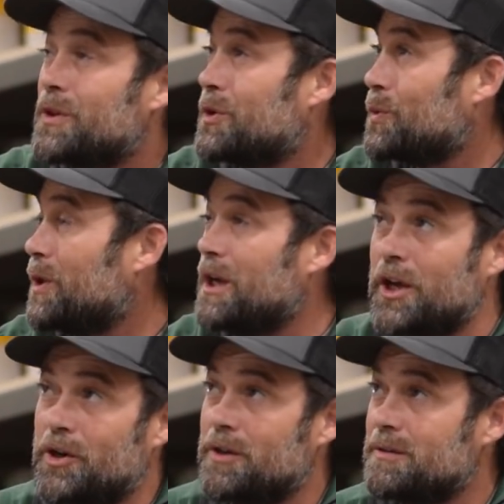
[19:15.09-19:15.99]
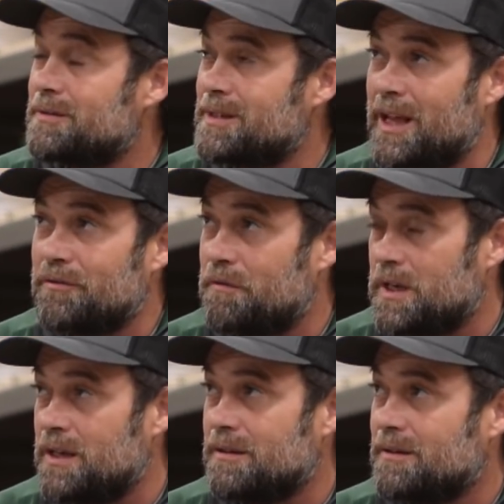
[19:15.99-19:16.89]
310
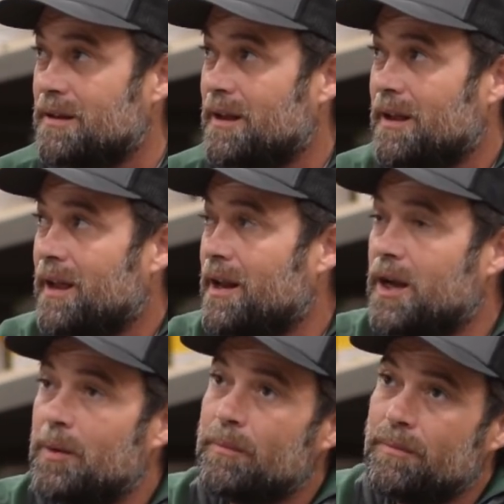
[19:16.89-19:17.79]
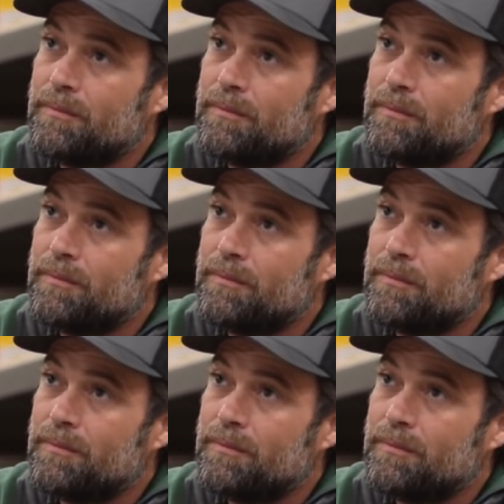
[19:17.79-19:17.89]
feet and up,